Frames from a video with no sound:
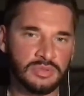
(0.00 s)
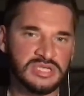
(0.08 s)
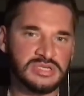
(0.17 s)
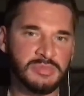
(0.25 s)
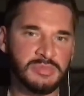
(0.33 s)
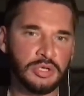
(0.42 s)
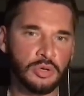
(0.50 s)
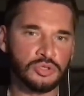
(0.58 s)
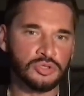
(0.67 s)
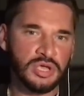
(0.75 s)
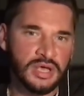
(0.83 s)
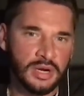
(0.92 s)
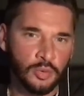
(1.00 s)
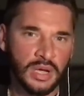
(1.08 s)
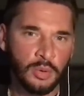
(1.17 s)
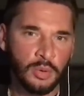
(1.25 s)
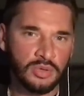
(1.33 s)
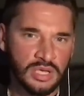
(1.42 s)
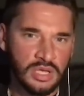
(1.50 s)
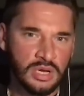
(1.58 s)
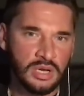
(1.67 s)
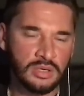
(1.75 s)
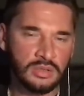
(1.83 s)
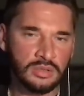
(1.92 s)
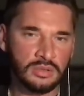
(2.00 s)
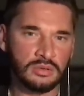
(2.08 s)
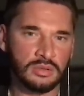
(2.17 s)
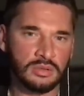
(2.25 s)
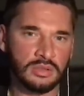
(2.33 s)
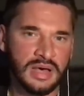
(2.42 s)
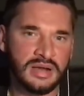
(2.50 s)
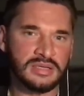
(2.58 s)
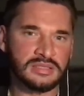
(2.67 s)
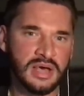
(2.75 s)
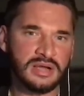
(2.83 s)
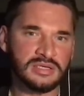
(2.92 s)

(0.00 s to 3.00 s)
does it mean you also can get away with eating not as, not